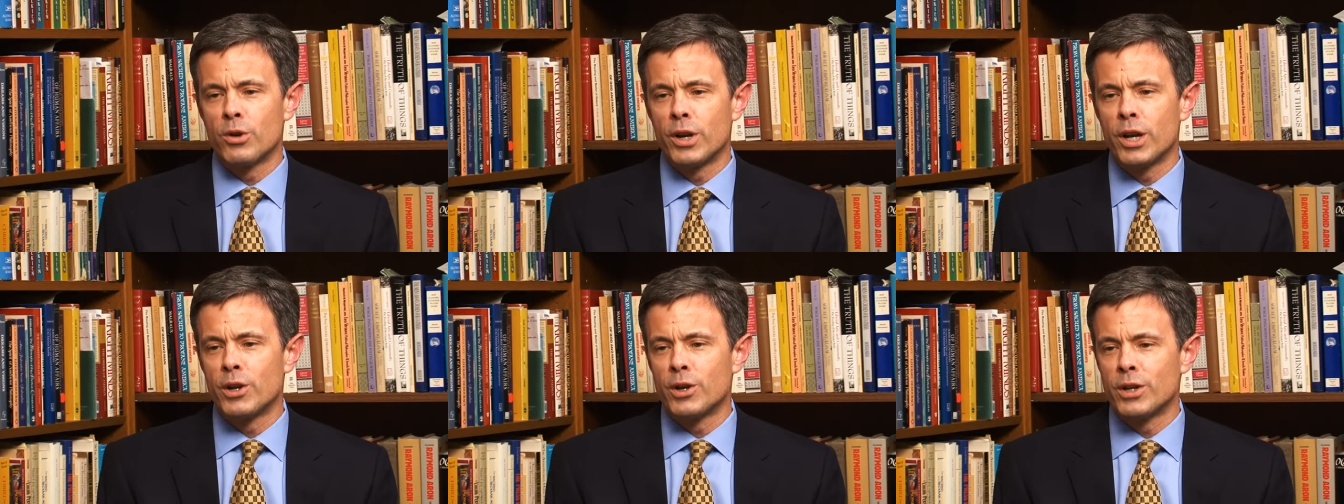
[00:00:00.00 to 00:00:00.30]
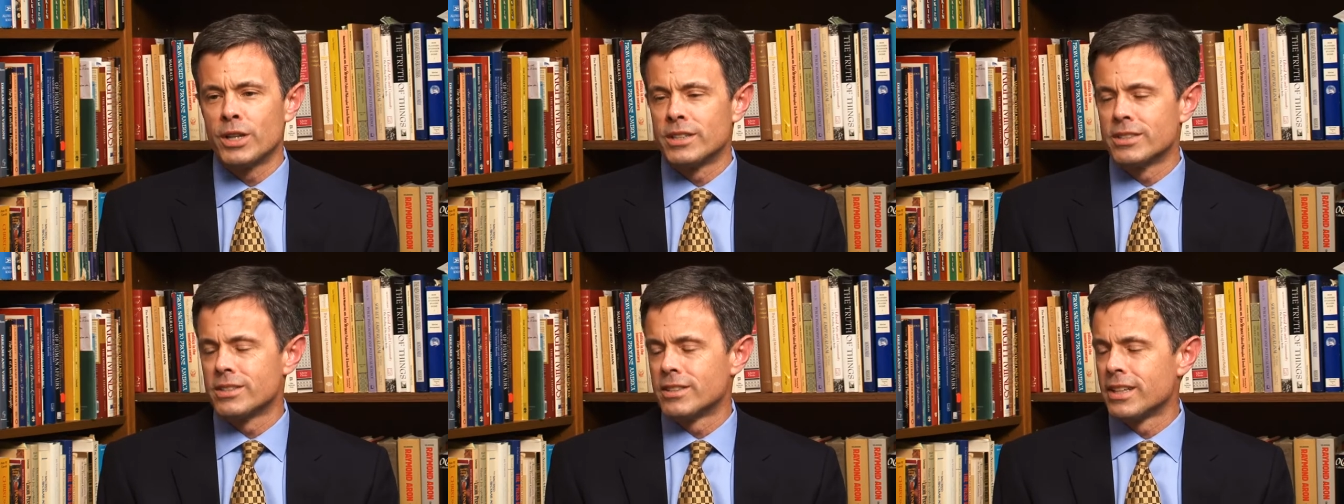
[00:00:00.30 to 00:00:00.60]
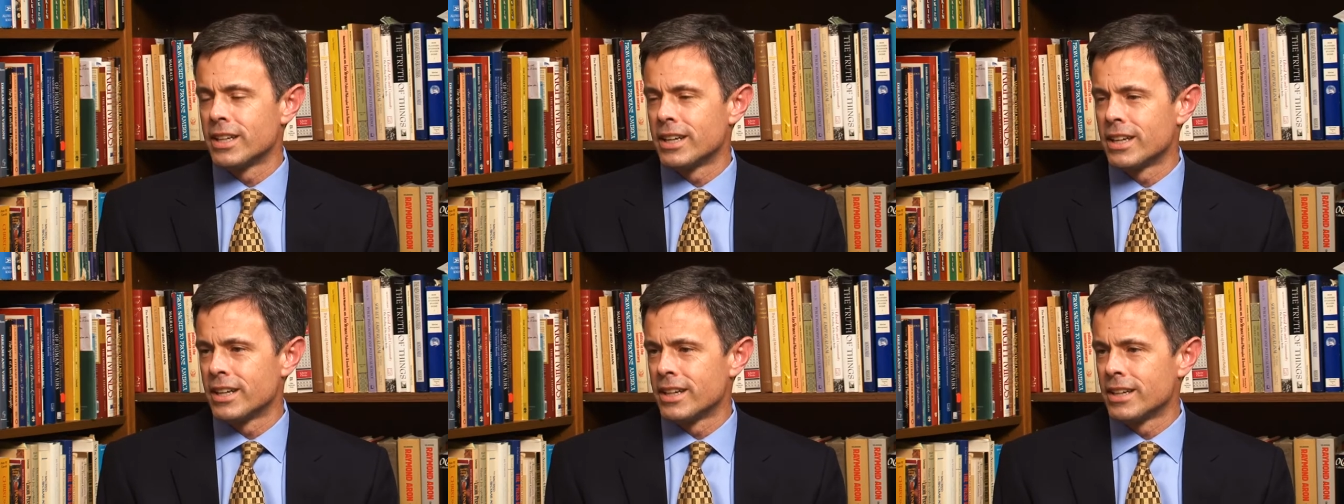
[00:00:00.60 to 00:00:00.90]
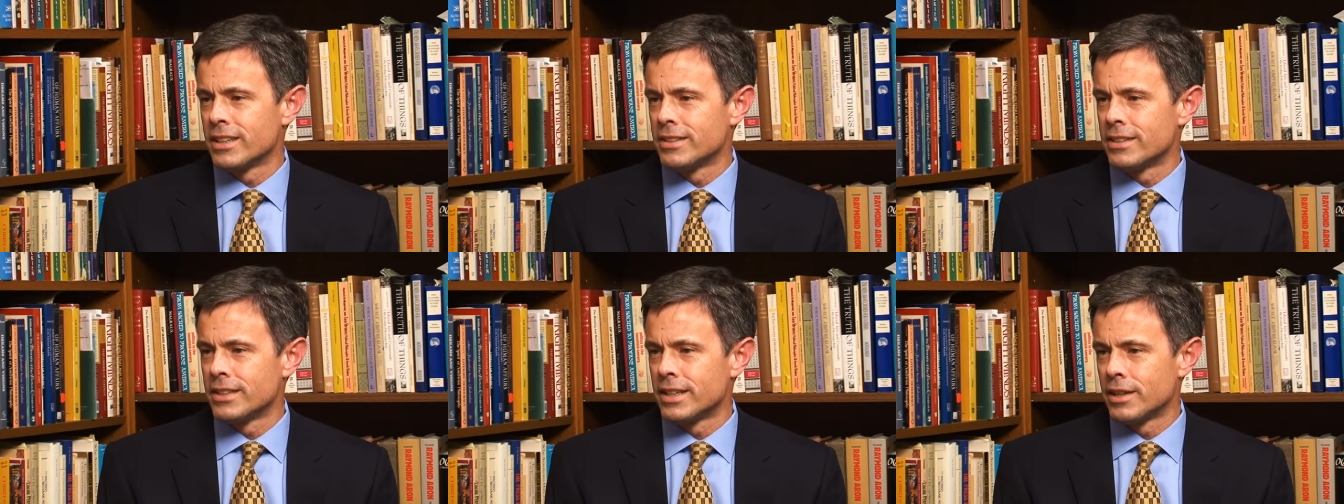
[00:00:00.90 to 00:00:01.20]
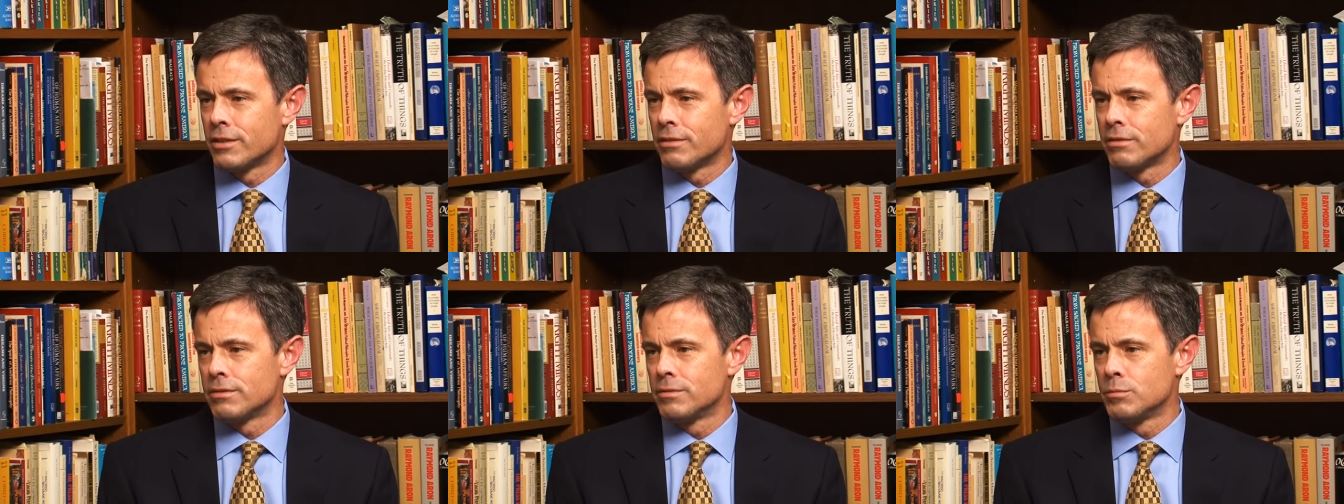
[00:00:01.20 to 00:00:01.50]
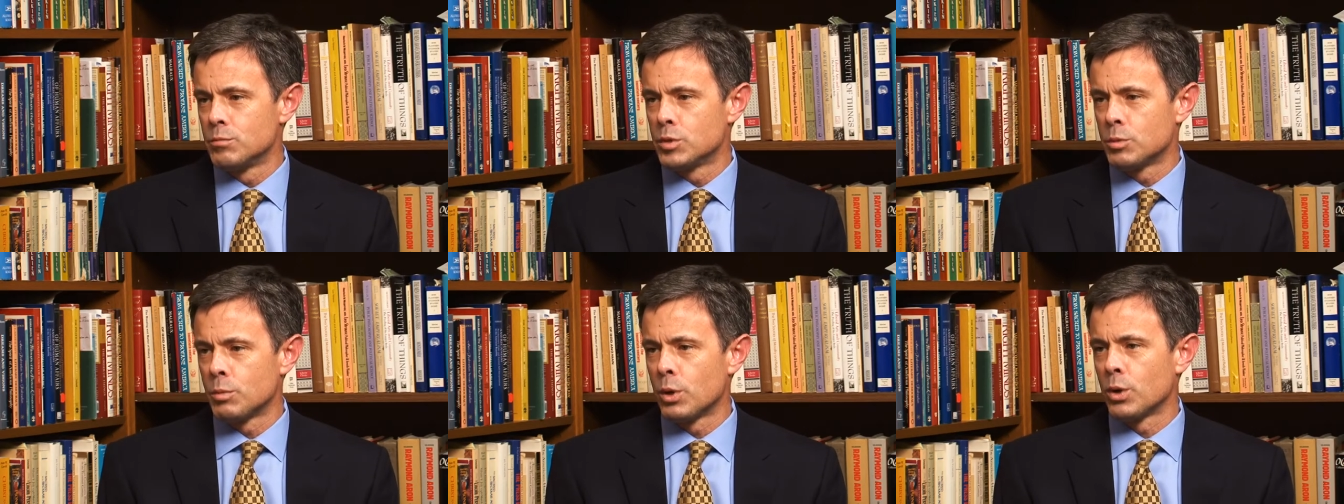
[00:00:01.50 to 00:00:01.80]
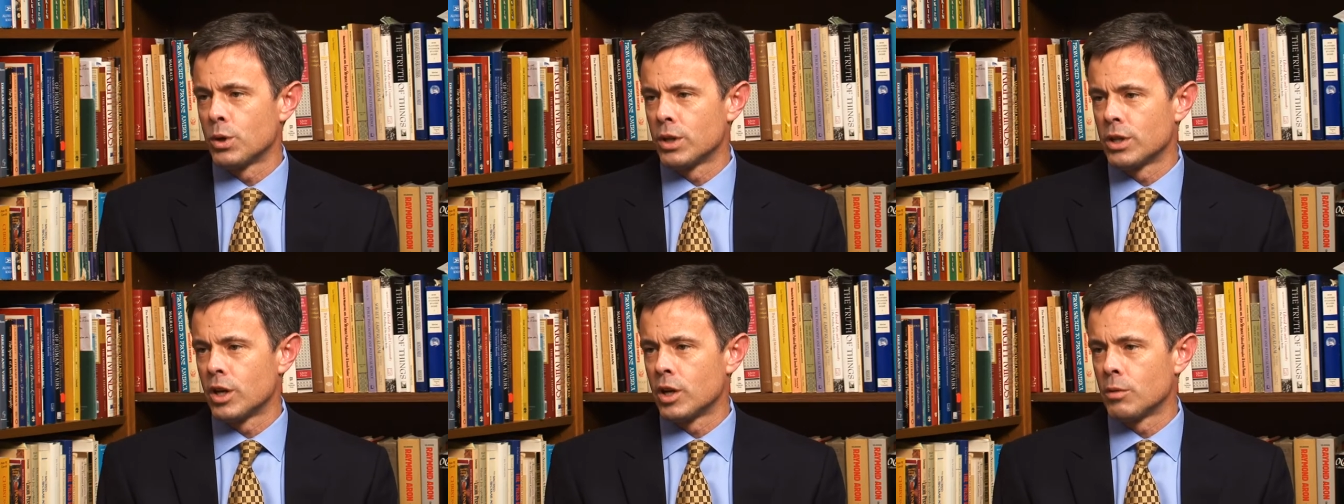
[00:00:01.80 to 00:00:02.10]
areas that I've
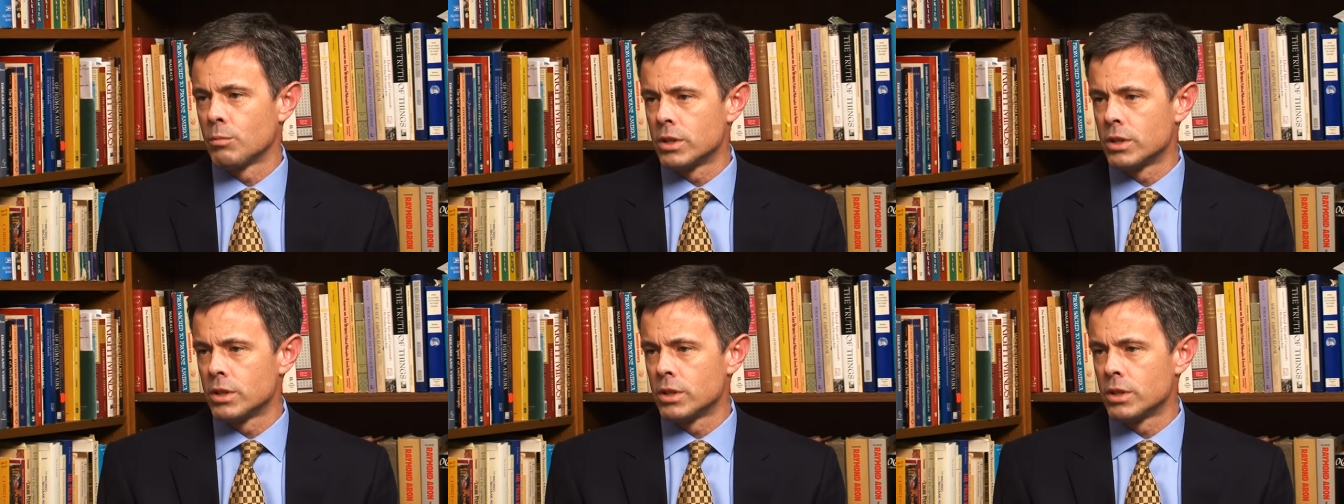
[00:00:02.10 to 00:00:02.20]
spoken on,